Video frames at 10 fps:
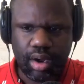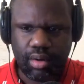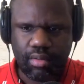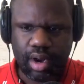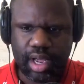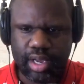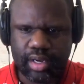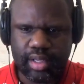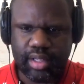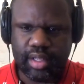right.
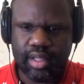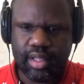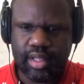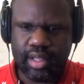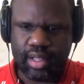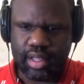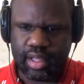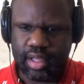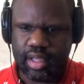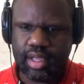
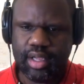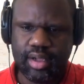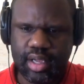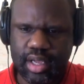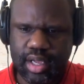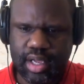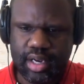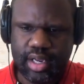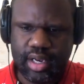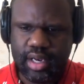Okay, and
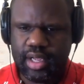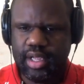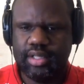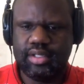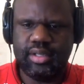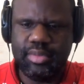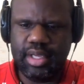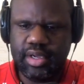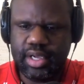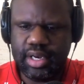then uh, so let me go
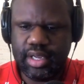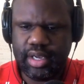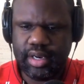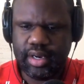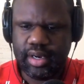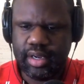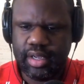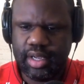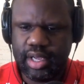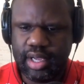ahead here,
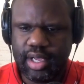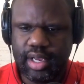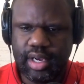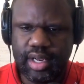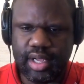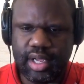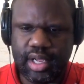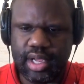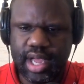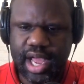and
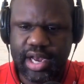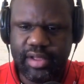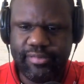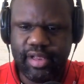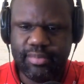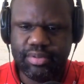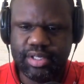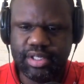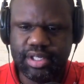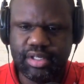uh, I definitely
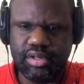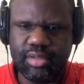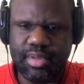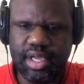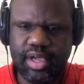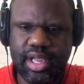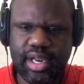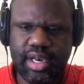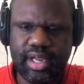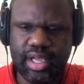appreciate you. Let me go ahead
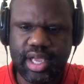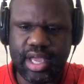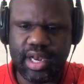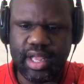and look at